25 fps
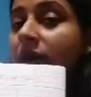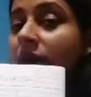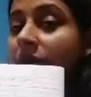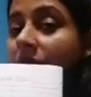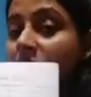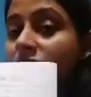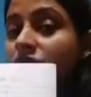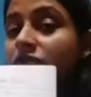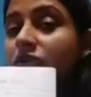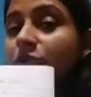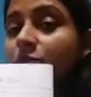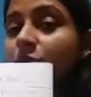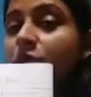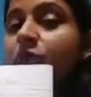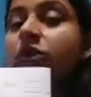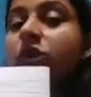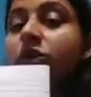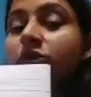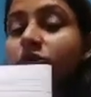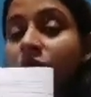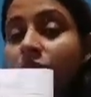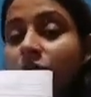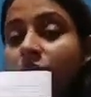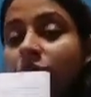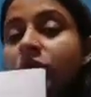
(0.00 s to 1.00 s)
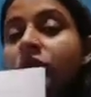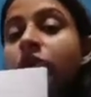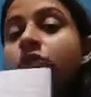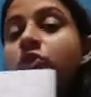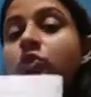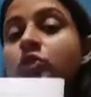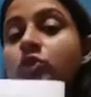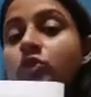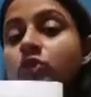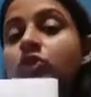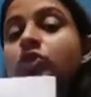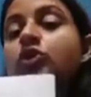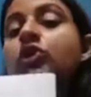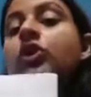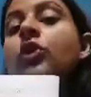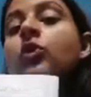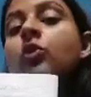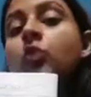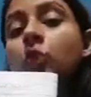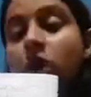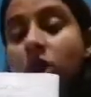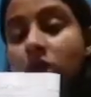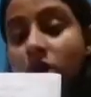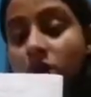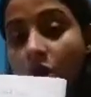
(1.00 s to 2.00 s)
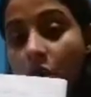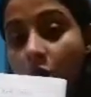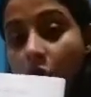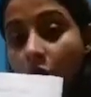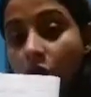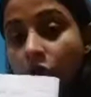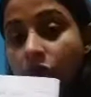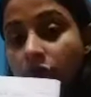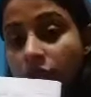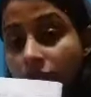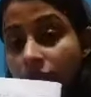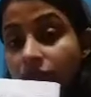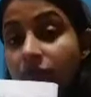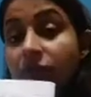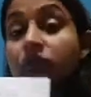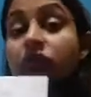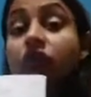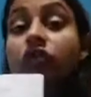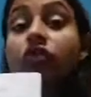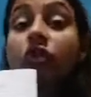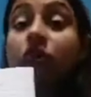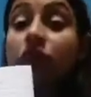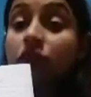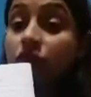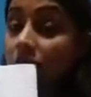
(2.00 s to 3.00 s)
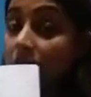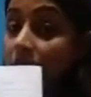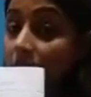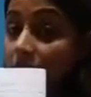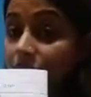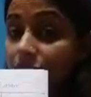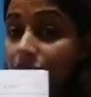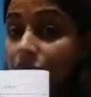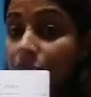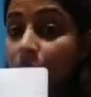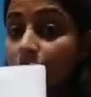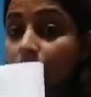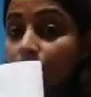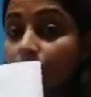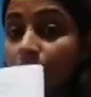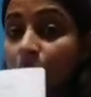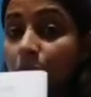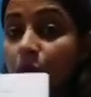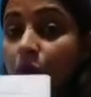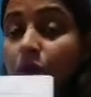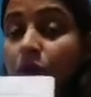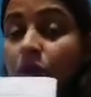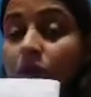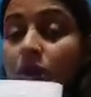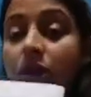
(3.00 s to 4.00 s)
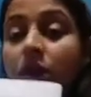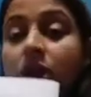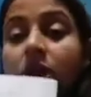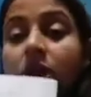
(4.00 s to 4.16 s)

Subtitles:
actual book that you're going to do your work on, which is your draft notebook.